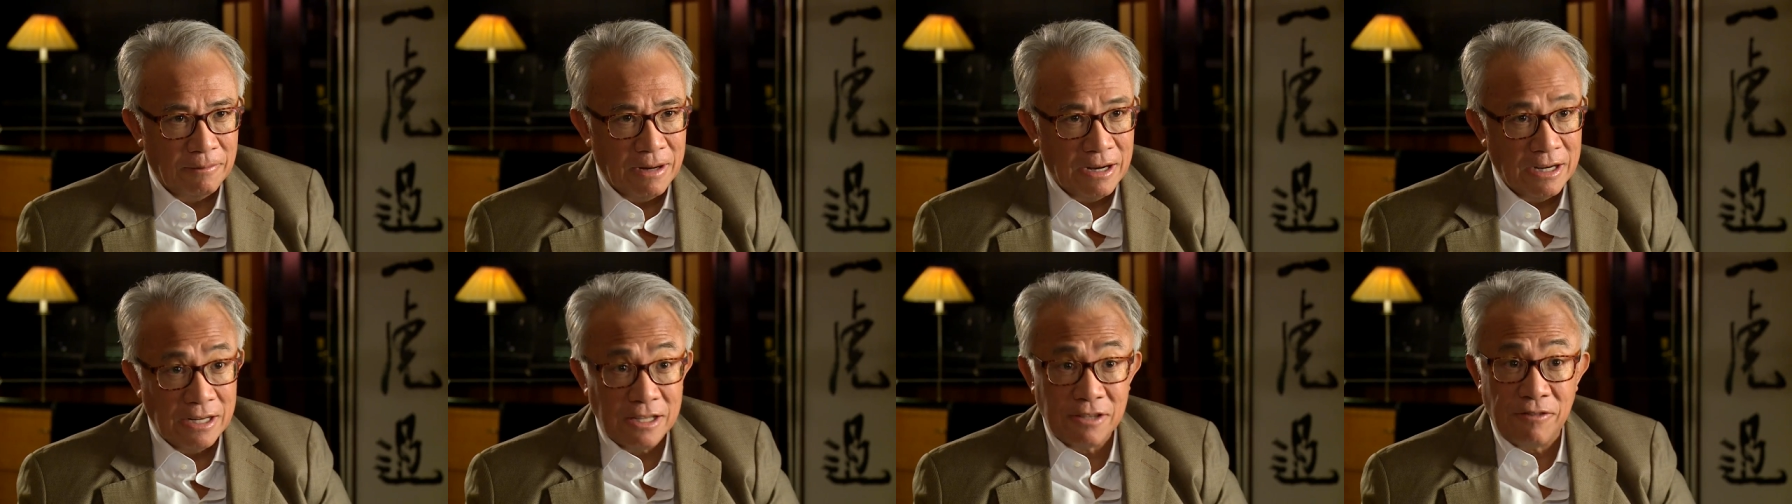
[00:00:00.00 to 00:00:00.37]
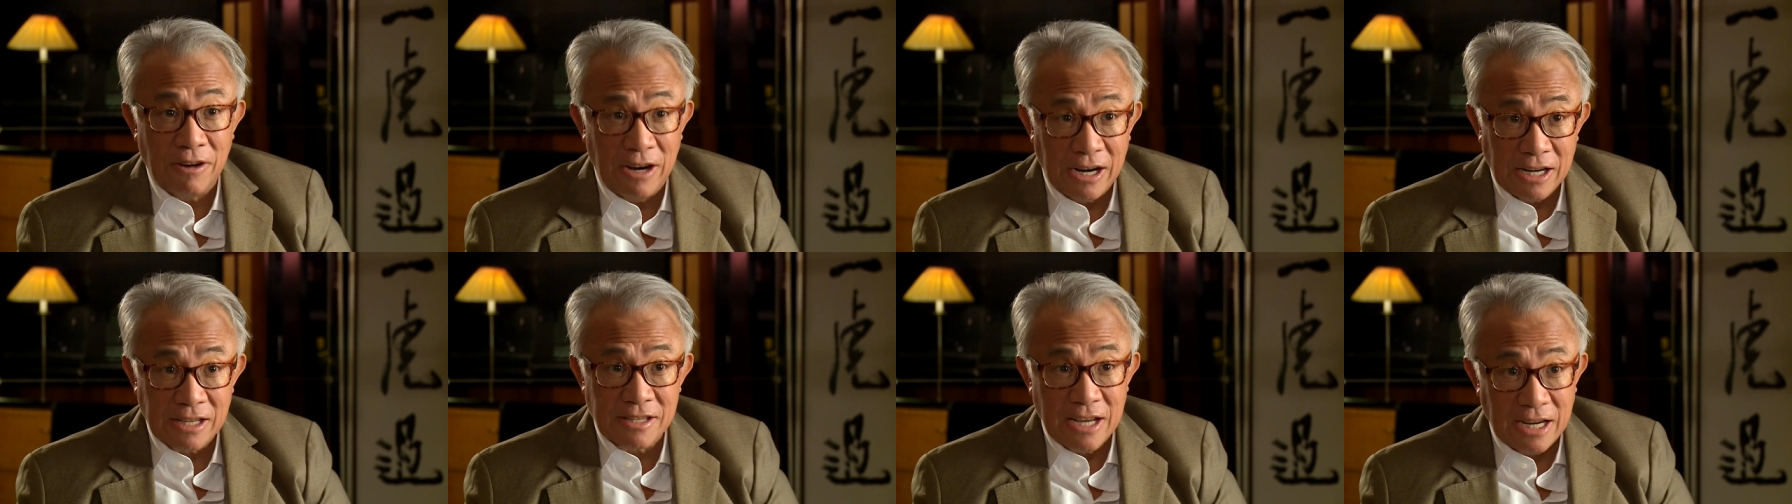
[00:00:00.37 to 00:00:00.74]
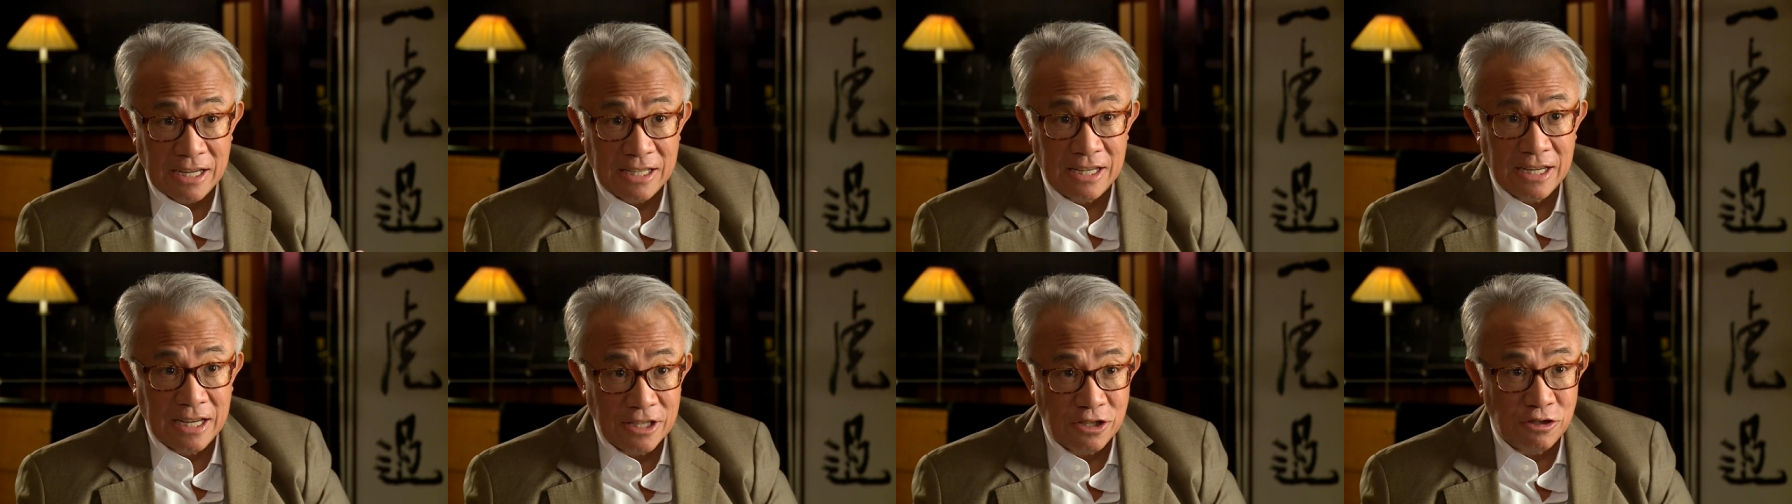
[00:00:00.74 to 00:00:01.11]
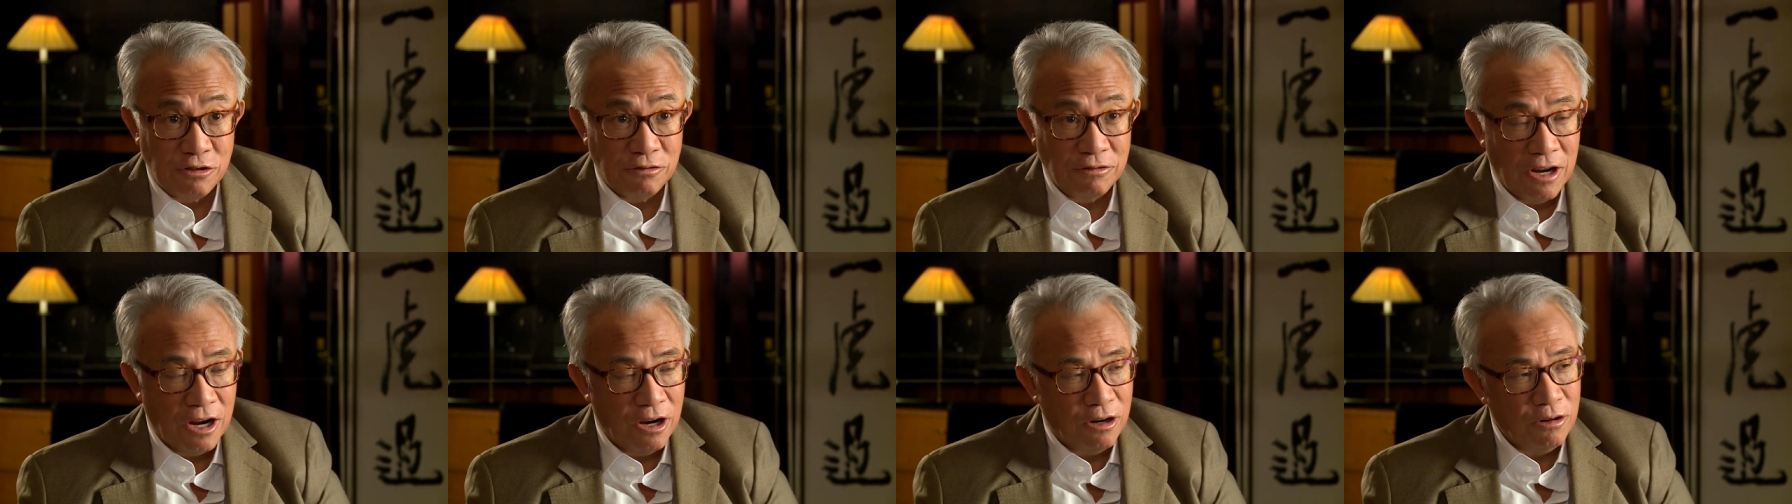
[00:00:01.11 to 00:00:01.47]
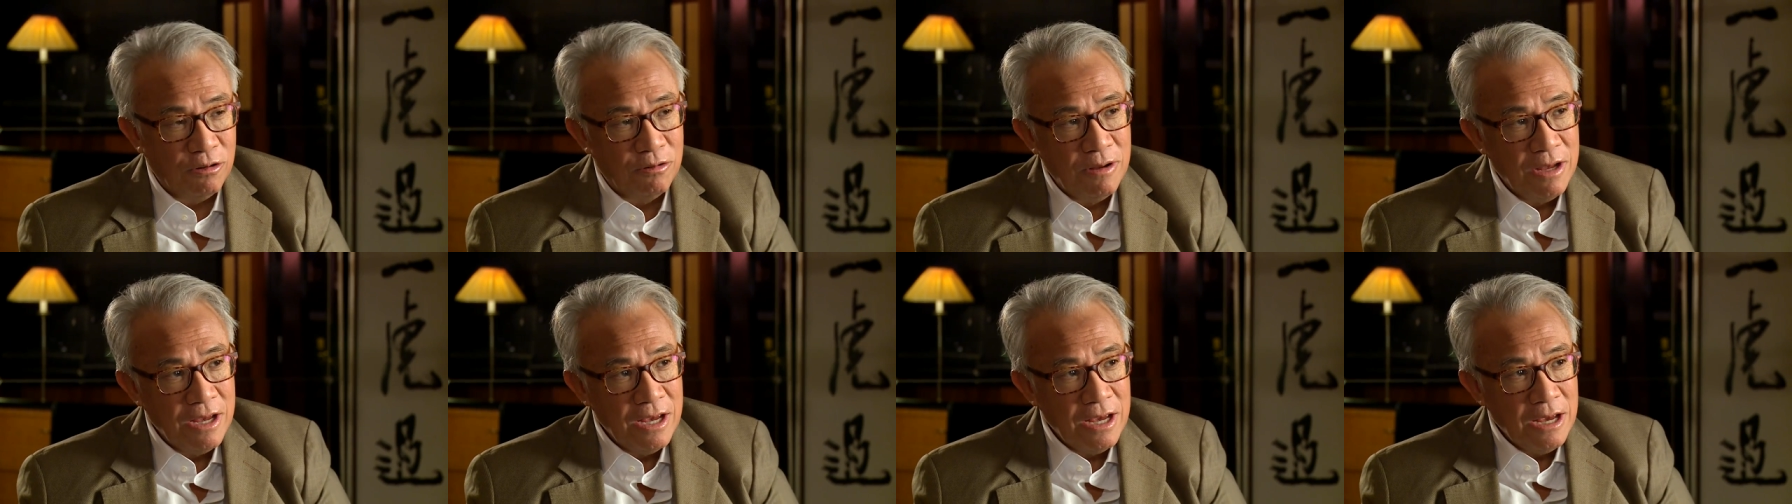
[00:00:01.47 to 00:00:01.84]
it's very exciting, as you
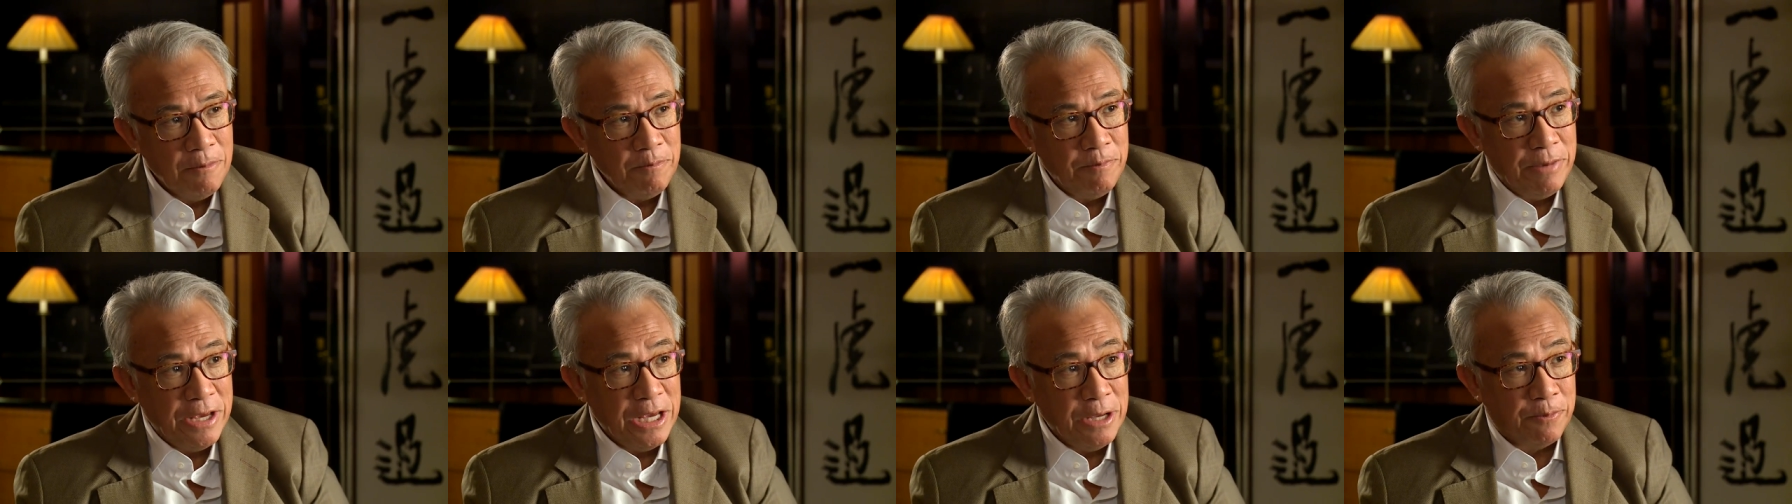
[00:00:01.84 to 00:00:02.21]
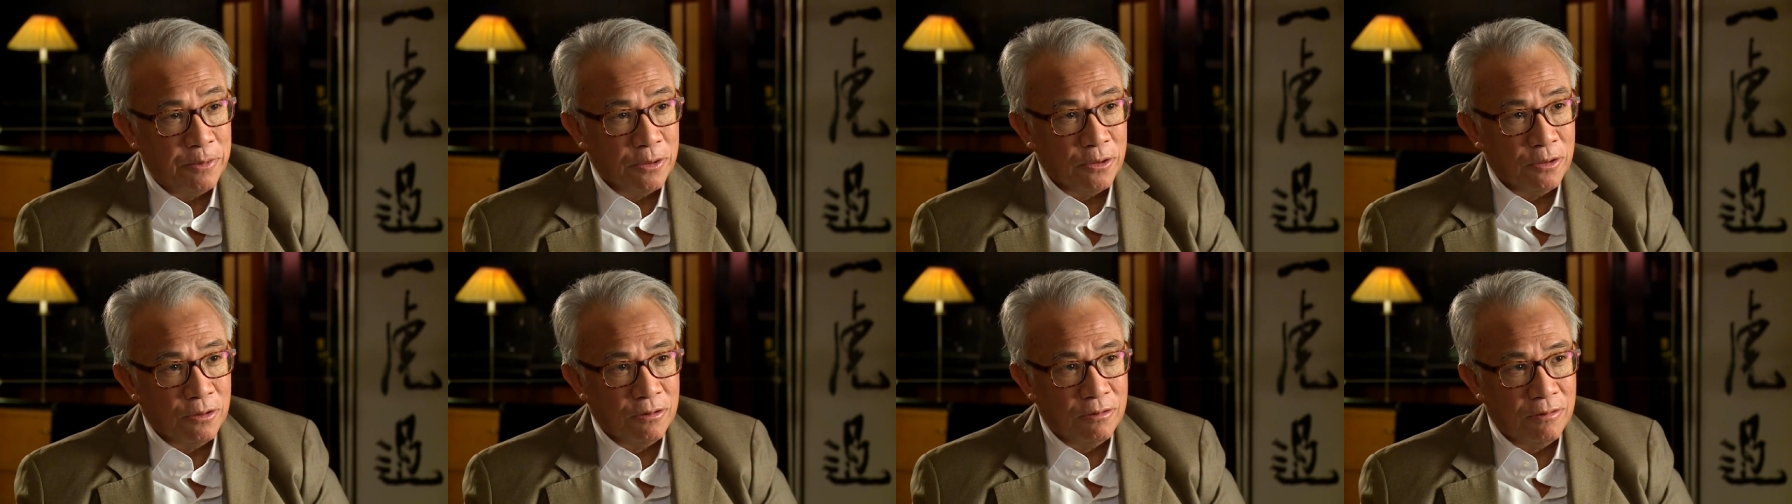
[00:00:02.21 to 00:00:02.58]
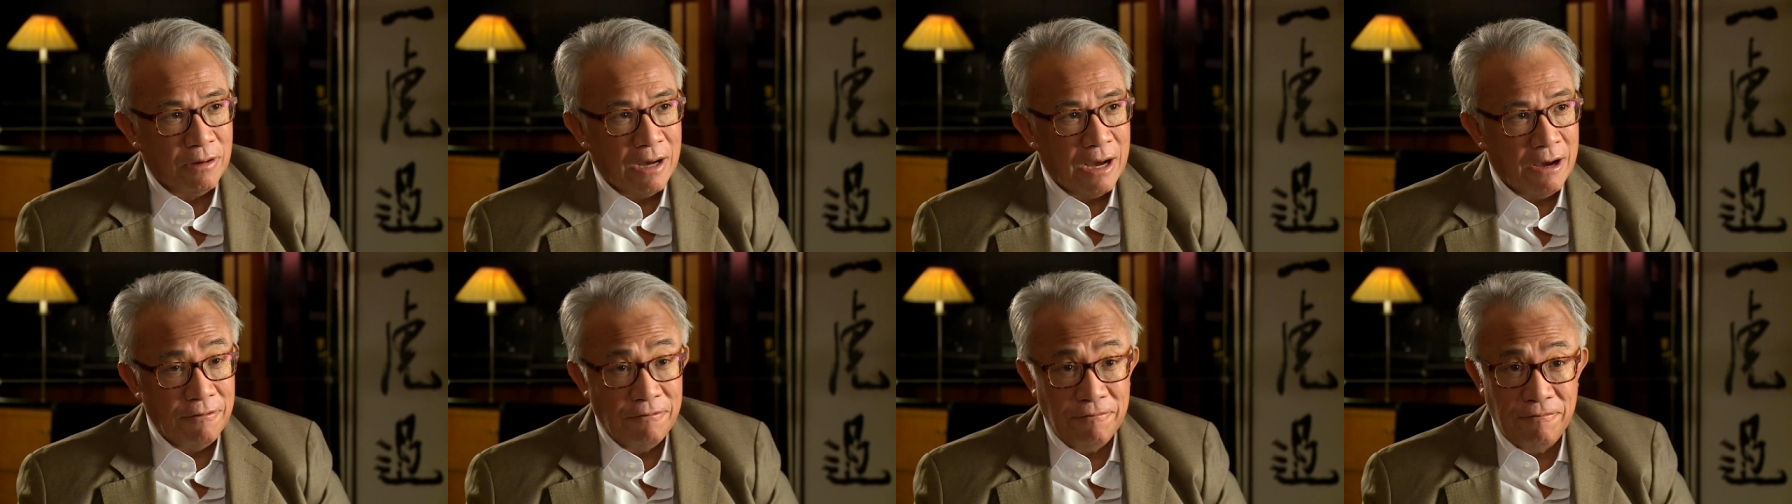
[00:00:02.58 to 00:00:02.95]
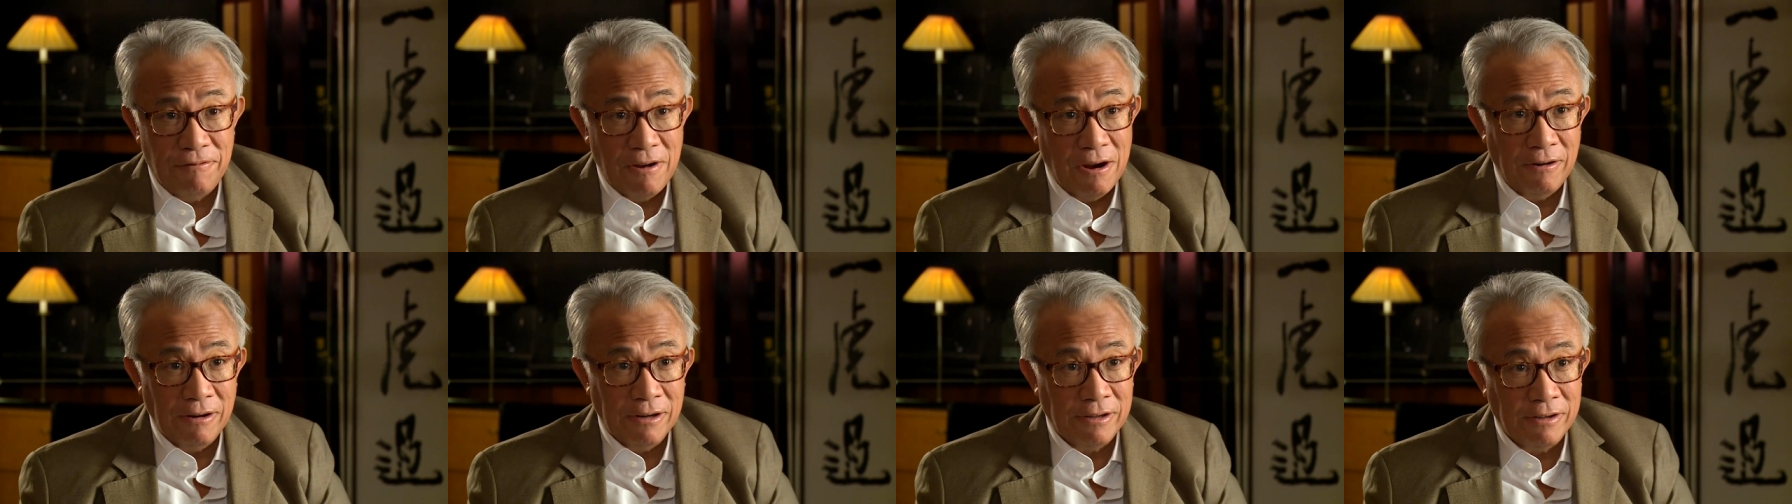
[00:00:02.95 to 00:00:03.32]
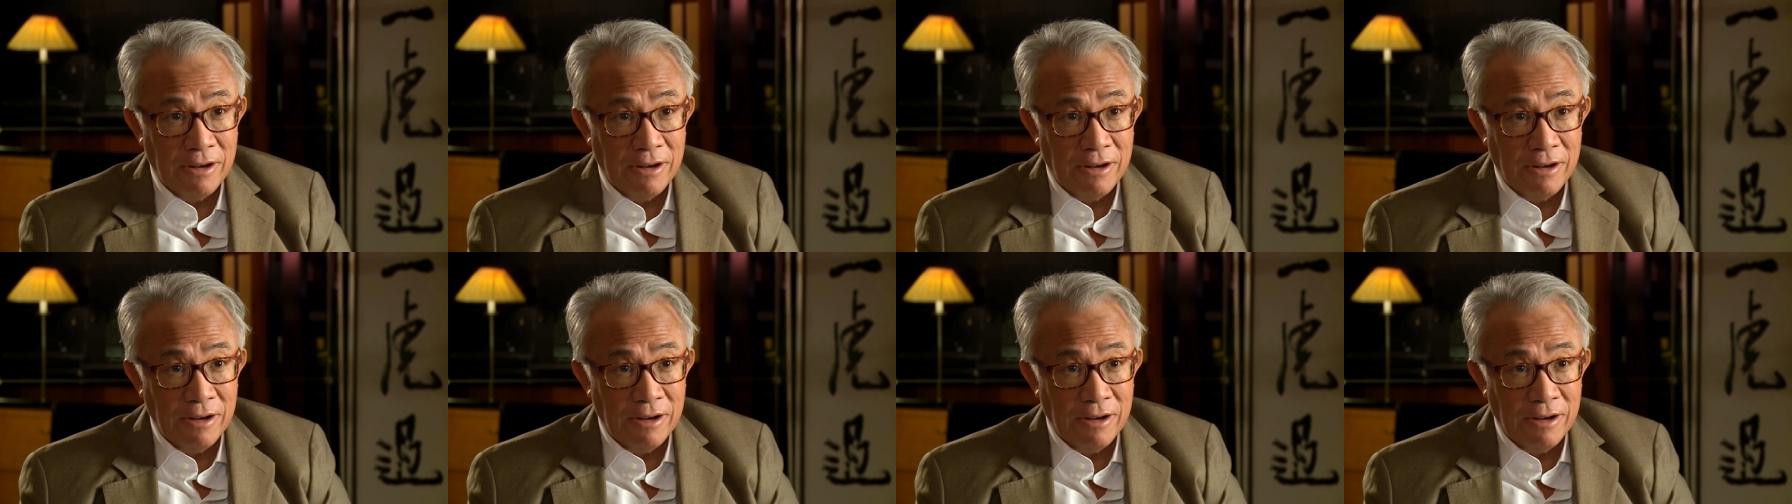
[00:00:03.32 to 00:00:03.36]
know. People are very